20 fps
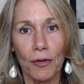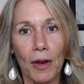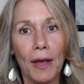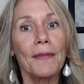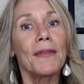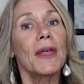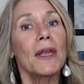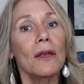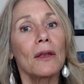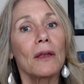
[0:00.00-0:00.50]

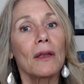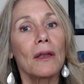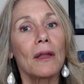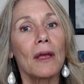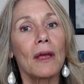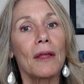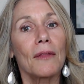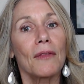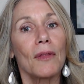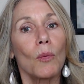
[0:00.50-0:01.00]
And
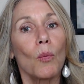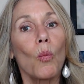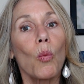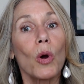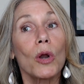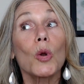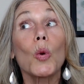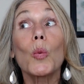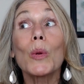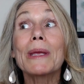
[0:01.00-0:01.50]
then
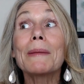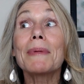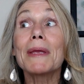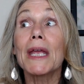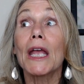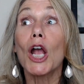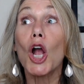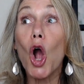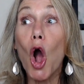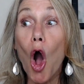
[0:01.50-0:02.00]
what are we
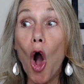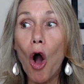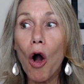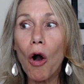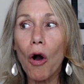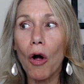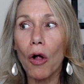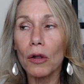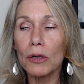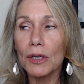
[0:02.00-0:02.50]
being
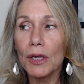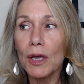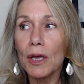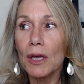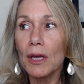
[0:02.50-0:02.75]
called